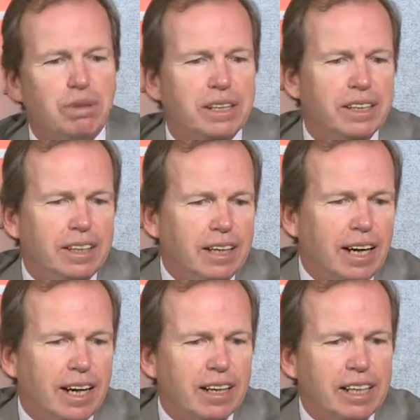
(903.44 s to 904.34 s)
but
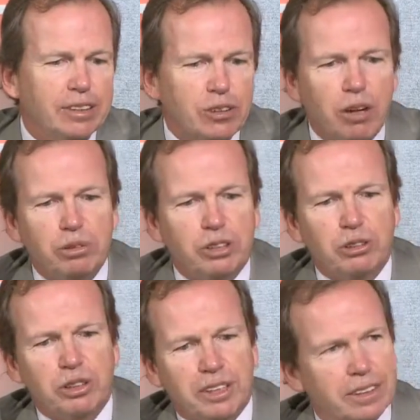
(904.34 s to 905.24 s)
it's always
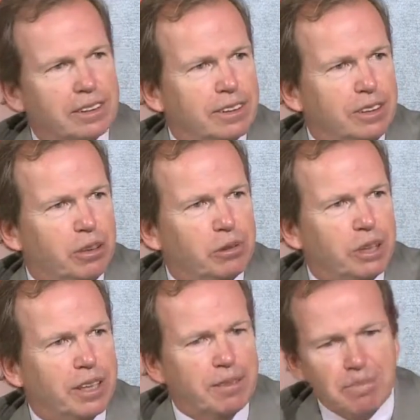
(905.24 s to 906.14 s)
good
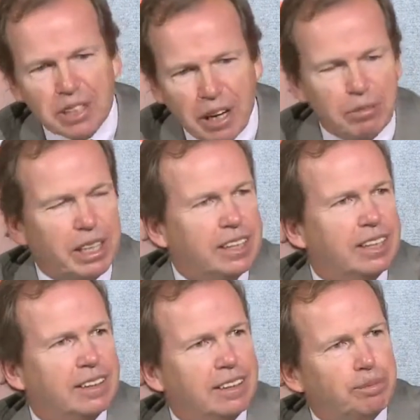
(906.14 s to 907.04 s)
to come in
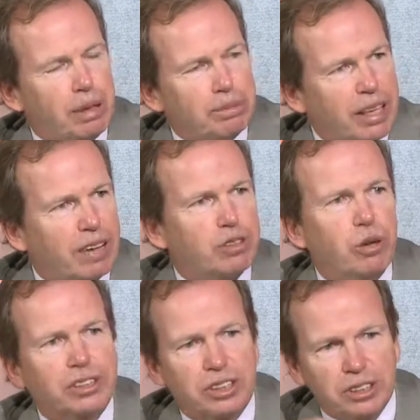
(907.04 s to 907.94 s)
and people have
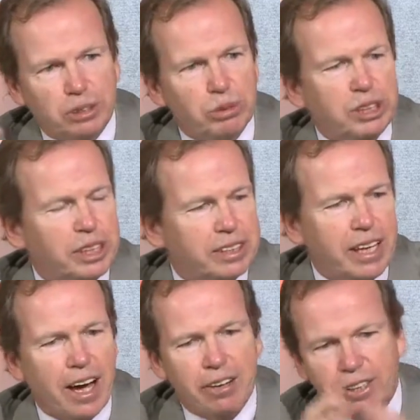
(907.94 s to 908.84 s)
questions, and we sit
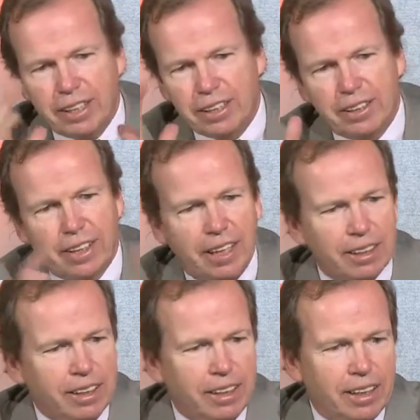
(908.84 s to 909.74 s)
down and
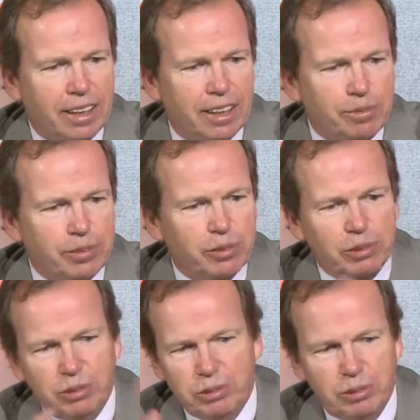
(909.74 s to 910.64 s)

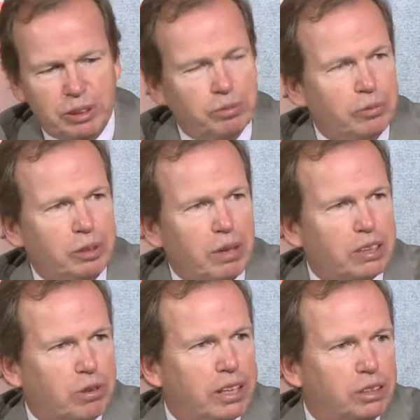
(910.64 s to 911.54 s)
we
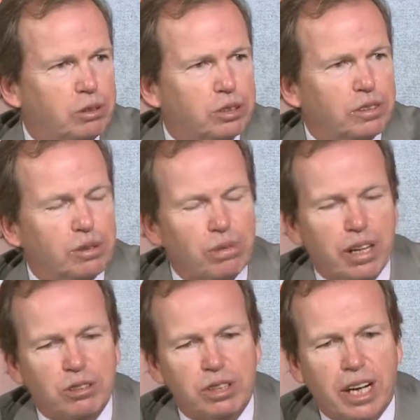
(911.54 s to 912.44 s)
make great use of the
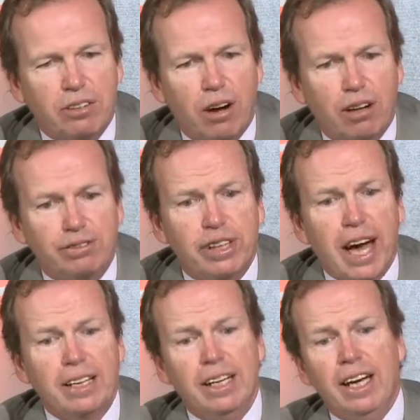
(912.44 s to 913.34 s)
Braintree Town Hall for
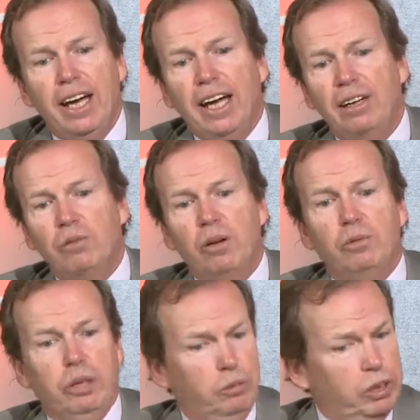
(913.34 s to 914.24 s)
that. And
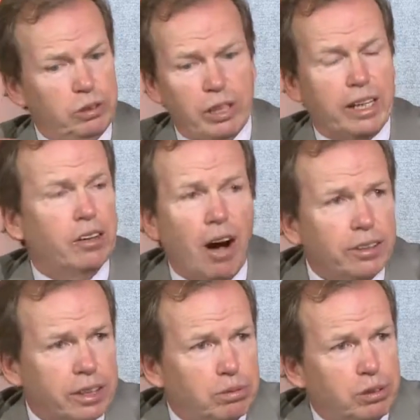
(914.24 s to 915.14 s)
we do that in all
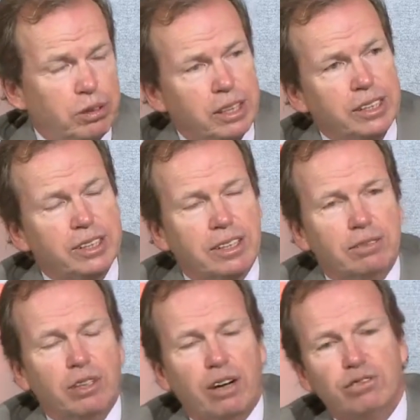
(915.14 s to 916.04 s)
the communities
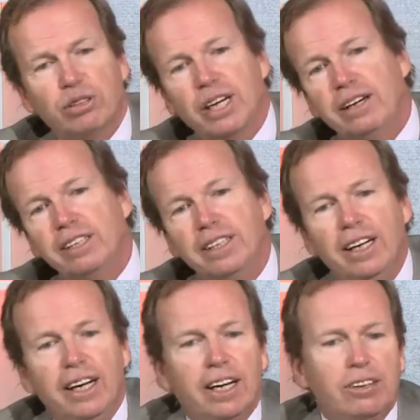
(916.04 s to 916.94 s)
of Norfolk County.
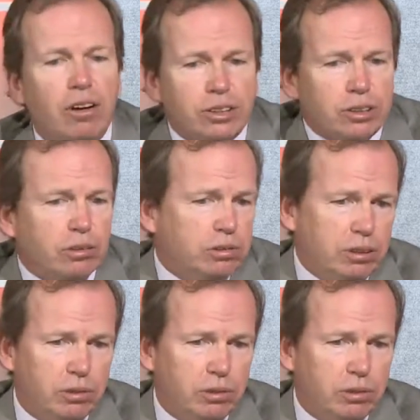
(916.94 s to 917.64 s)
And also,